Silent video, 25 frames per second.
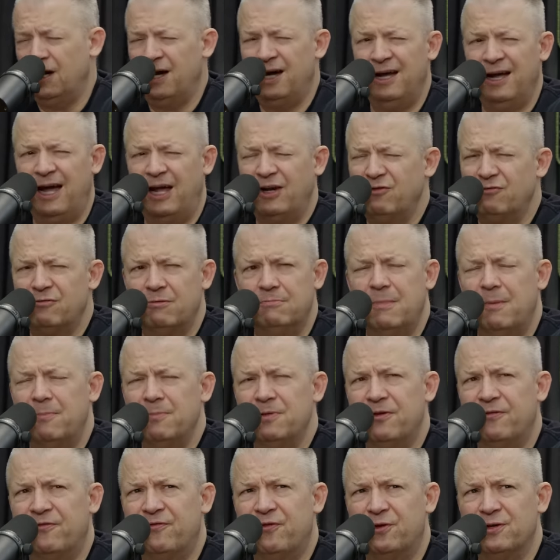I, I, don't
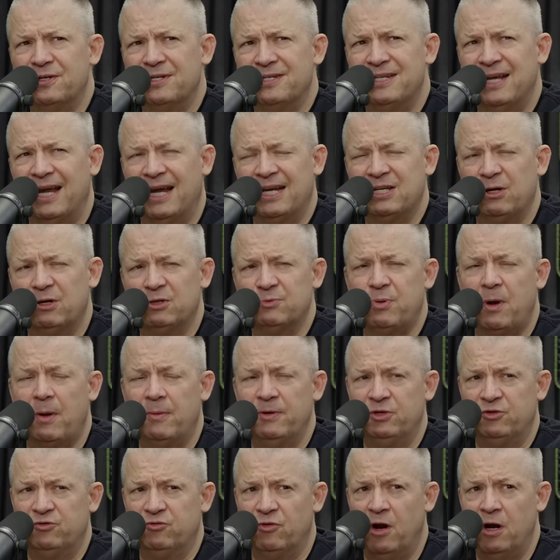remember the first sex. I was
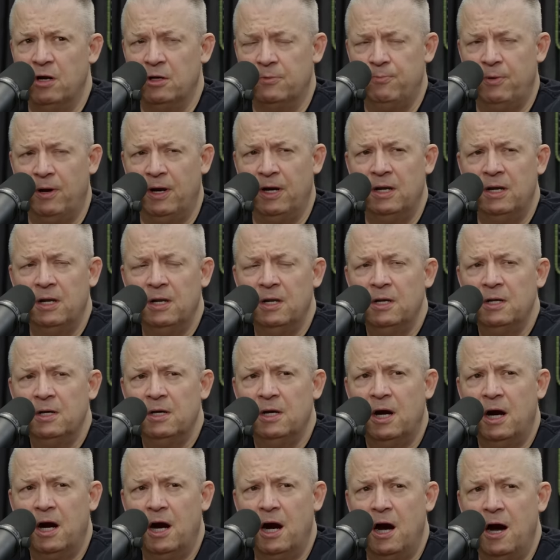probably drunk, but
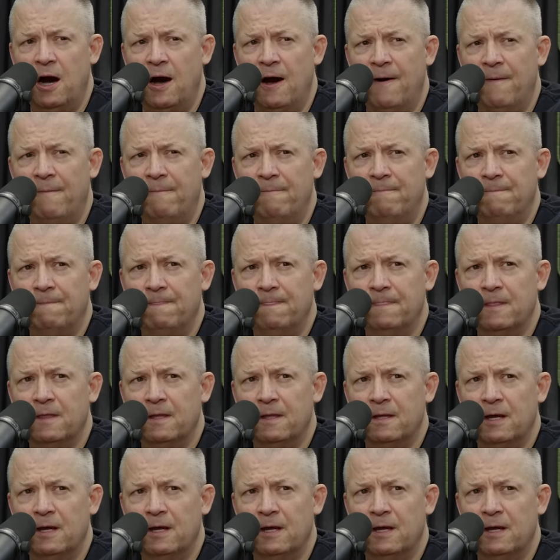um,